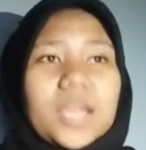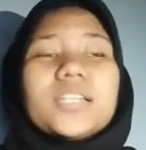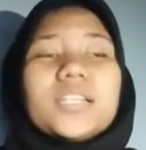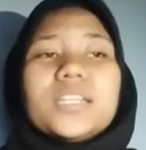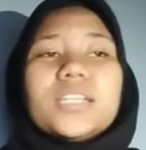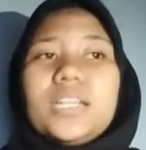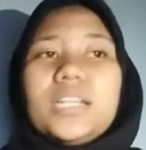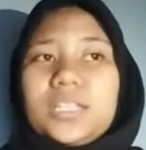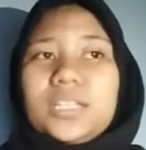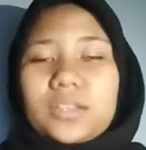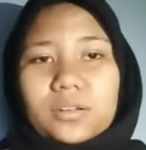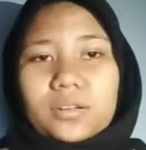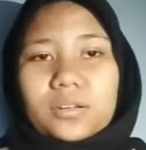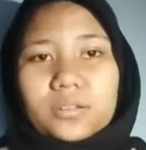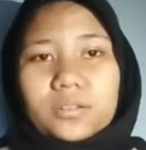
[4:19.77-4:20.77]
The
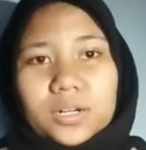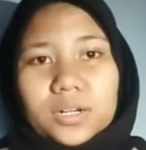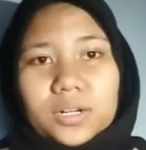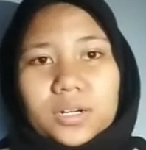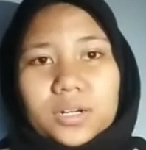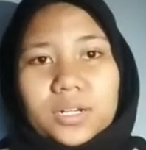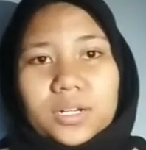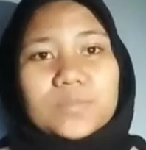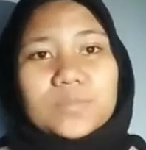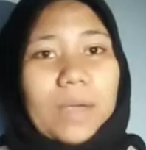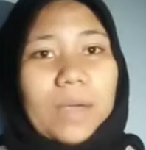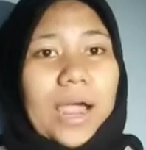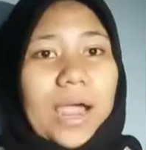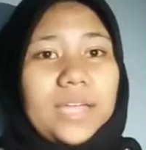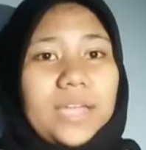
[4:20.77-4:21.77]
little girl
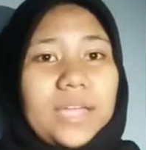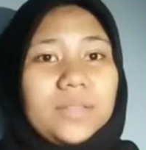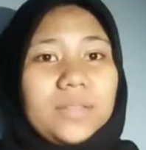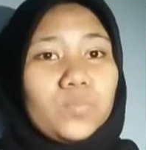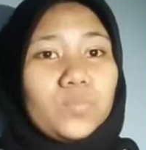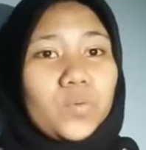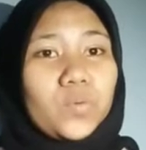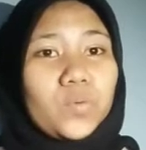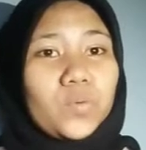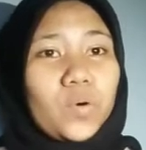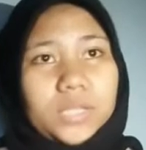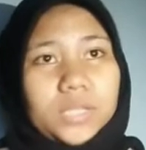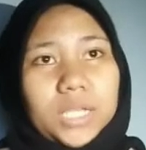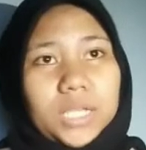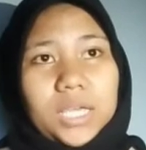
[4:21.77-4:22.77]
smiled
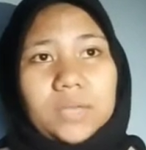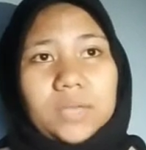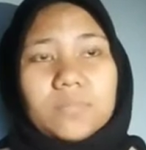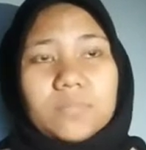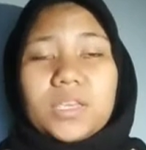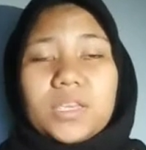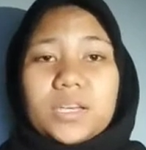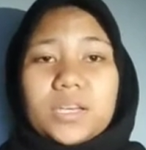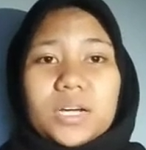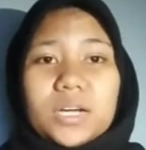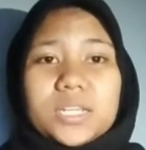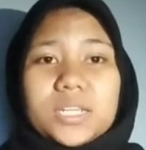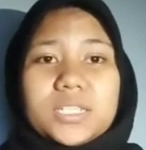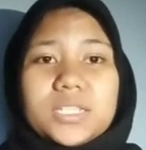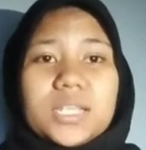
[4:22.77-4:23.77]
broadly
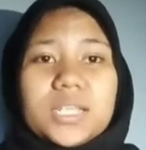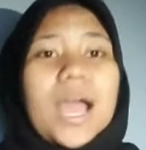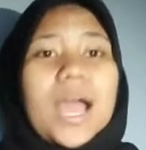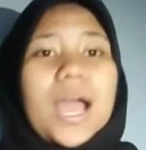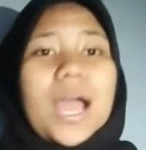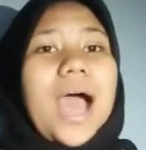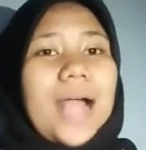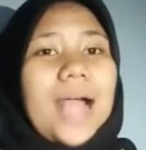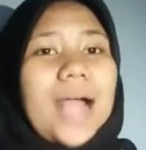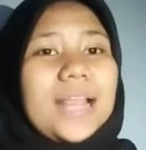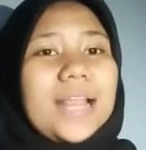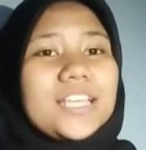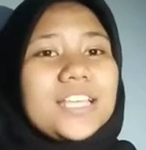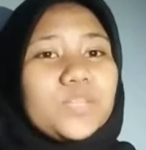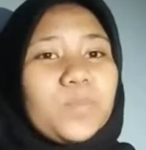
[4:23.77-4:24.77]
because
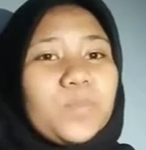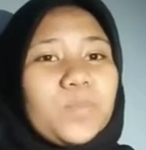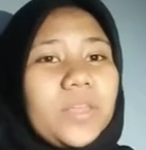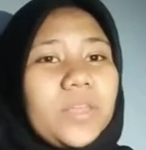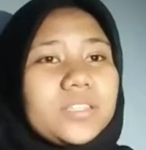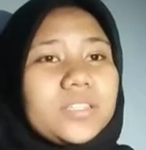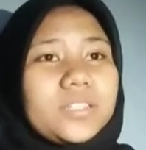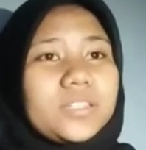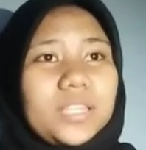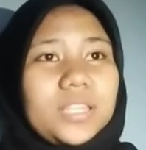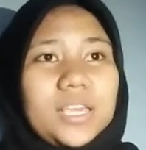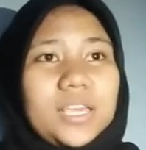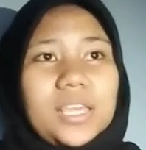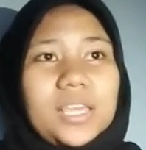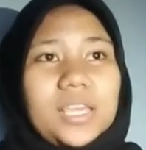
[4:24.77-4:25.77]

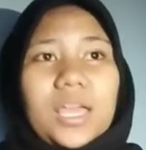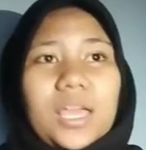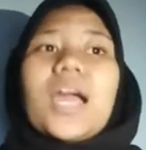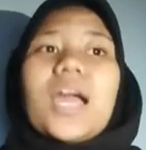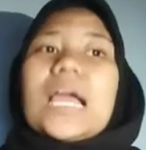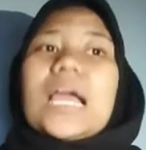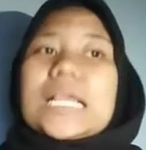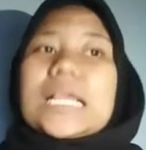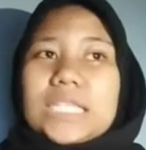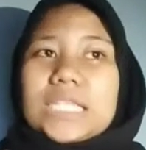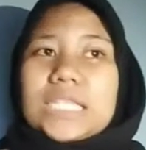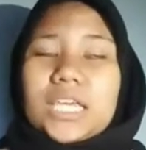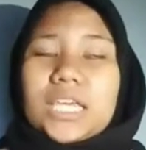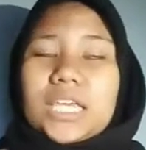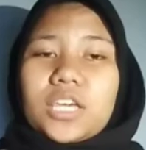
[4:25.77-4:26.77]
unexpectedly
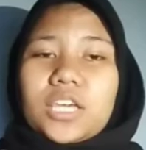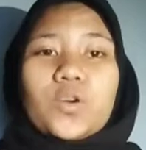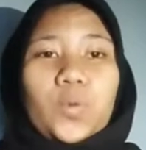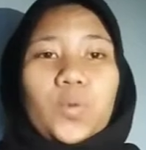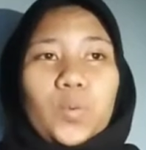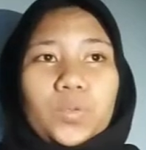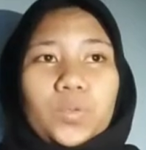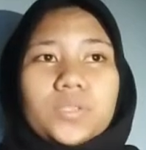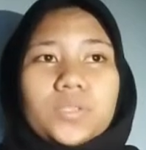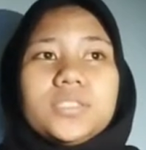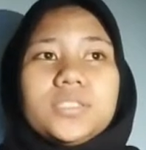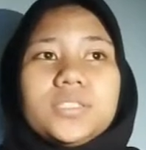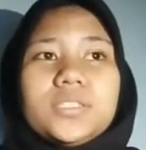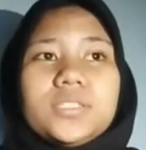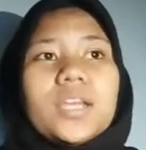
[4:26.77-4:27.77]
she could
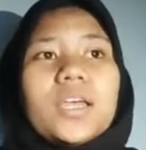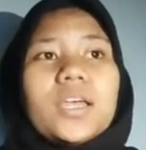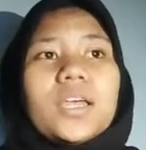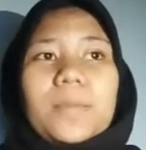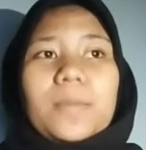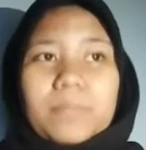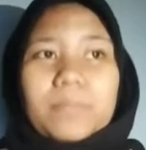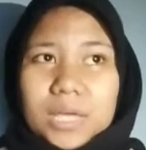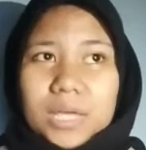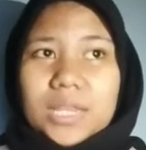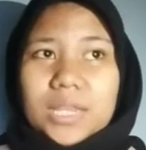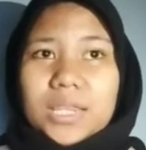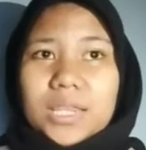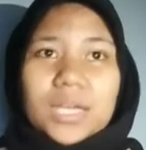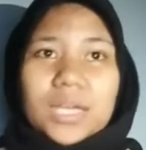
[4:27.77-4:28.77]

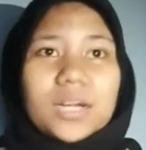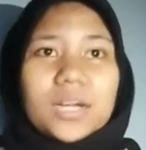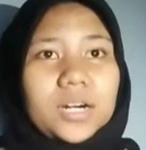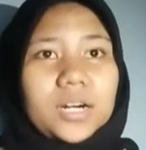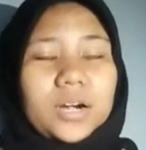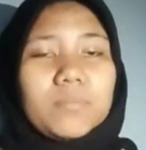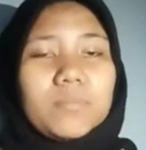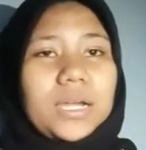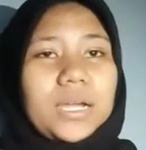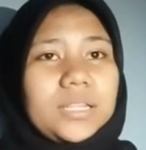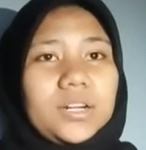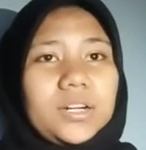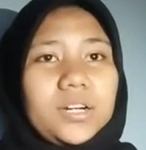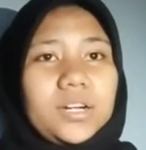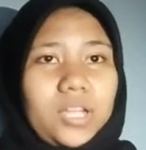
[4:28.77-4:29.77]
meet her
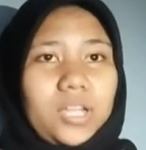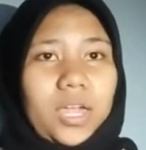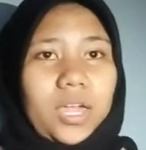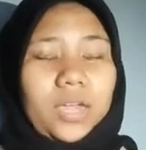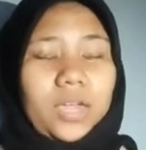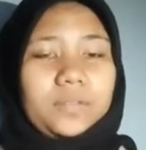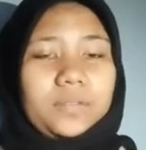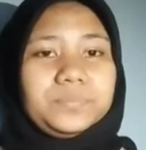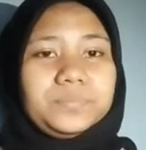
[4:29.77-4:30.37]
mother again.